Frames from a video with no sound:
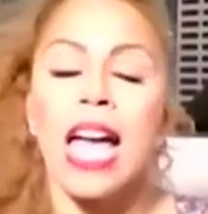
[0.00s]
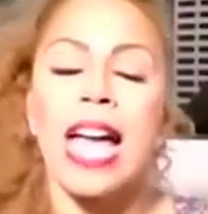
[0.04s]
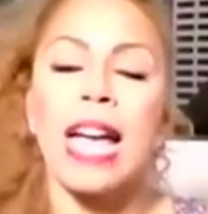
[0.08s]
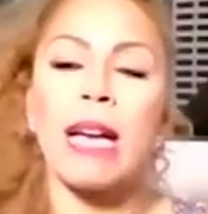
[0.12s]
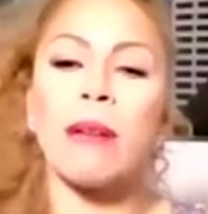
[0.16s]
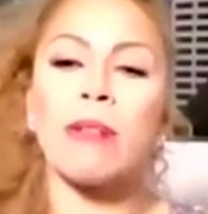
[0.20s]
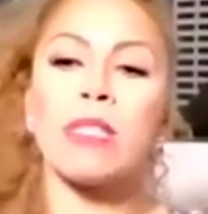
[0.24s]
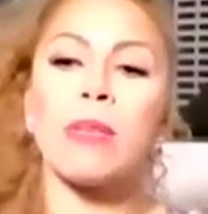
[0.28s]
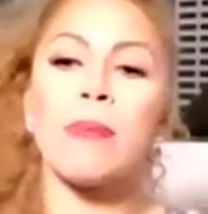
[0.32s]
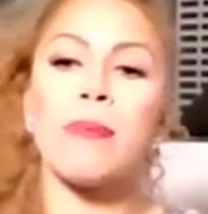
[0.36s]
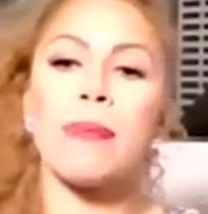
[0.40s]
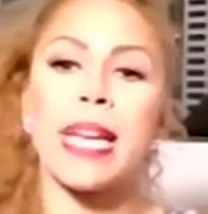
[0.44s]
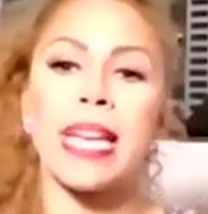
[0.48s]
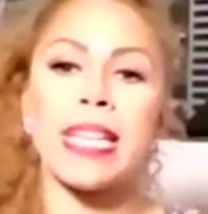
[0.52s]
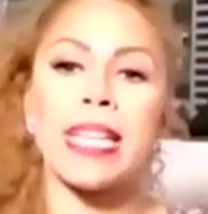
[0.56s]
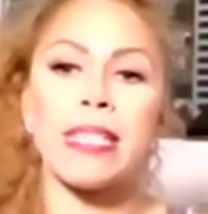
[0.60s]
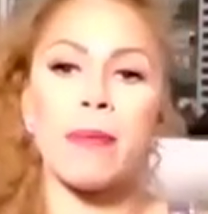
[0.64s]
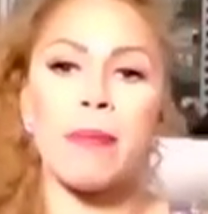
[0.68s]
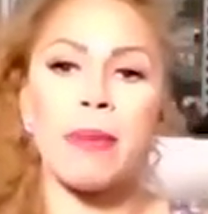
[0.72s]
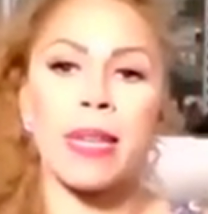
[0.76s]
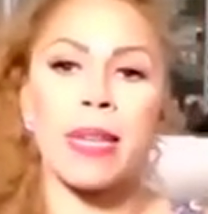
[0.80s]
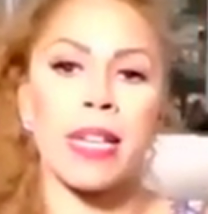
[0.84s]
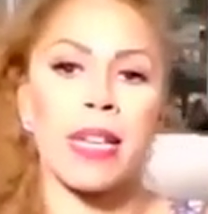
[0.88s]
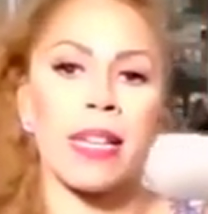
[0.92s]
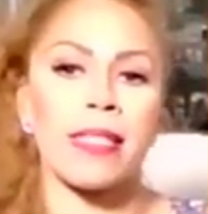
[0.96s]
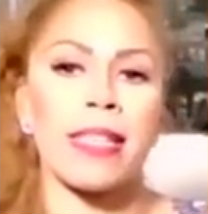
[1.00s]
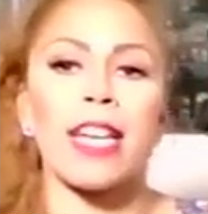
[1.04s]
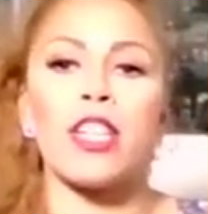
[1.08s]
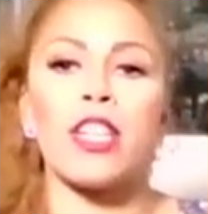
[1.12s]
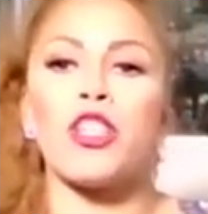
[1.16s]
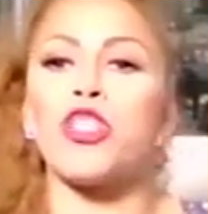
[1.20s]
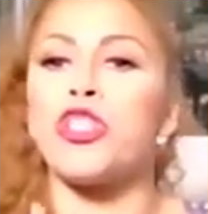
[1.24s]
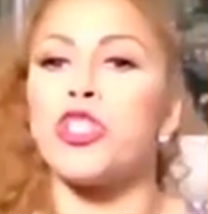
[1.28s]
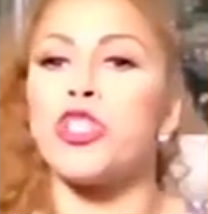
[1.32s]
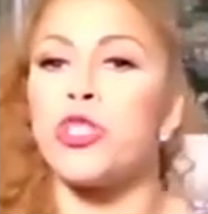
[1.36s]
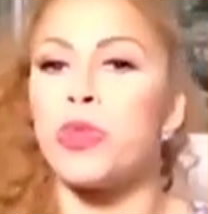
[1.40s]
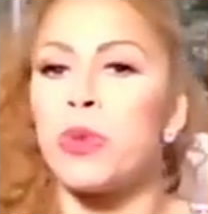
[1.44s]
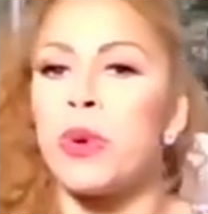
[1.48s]
It was amazing because I
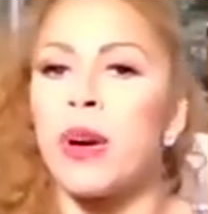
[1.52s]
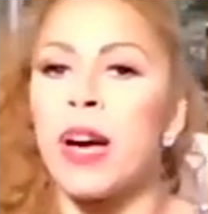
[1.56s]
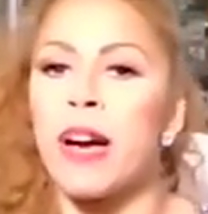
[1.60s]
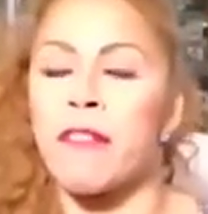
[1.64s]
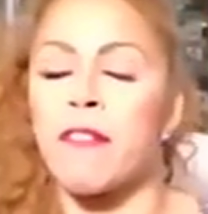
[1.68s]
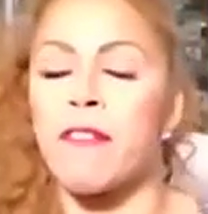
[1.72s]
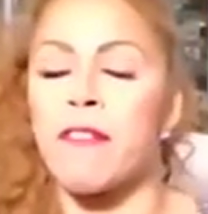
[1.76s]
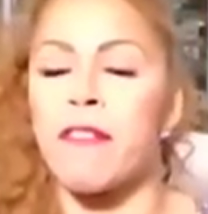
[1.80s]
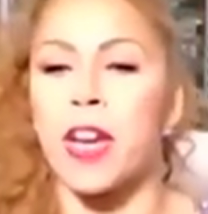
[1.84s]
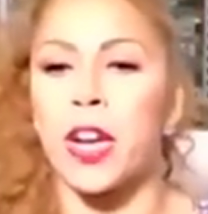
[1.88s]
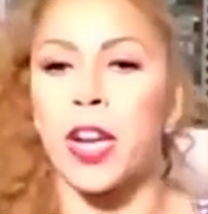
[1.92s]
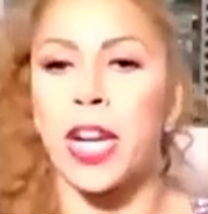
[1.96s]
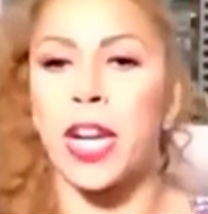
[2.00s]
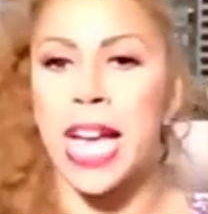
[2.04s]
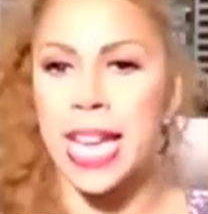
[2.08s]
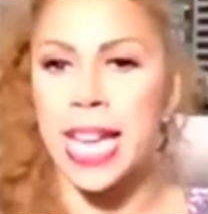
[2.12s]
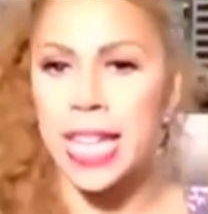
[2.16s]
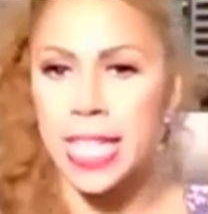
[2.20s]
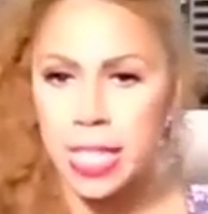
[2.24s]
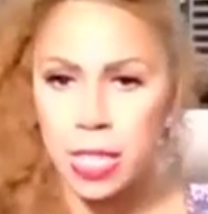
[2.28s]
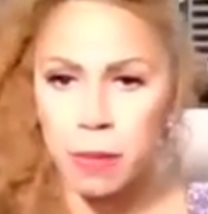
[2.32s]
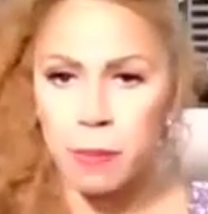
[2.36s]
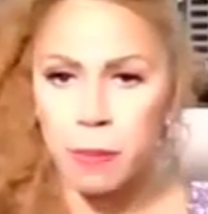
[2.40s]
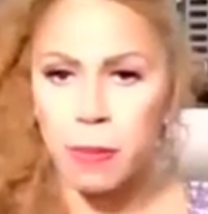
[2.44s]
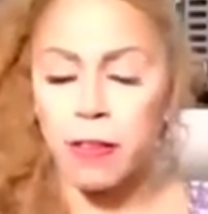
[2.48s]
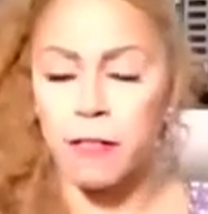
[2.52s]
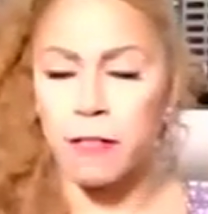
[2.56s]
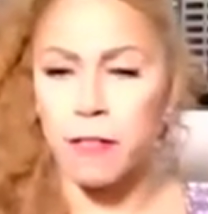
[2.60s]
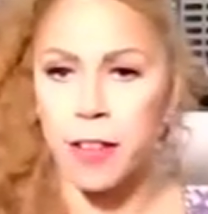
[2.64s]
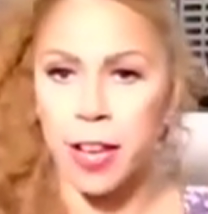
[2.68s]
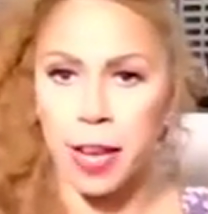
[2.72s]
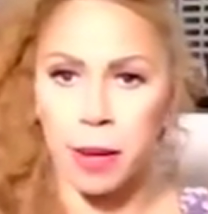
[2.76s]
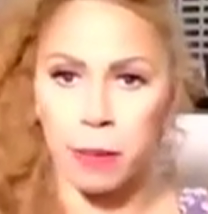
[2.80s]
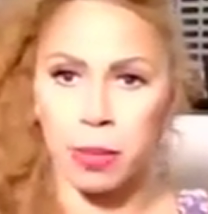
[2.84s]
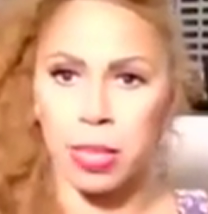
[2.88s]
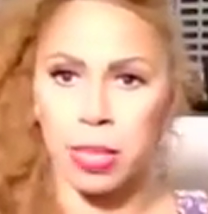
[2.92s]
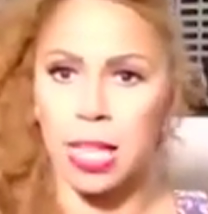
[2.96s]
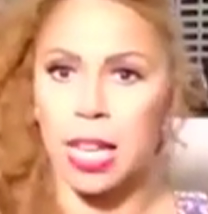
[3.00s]
do have a very intimate
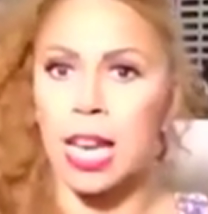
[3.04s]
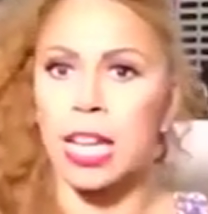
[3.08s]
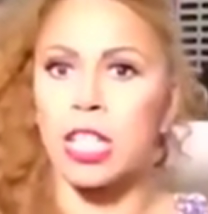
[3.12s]
family.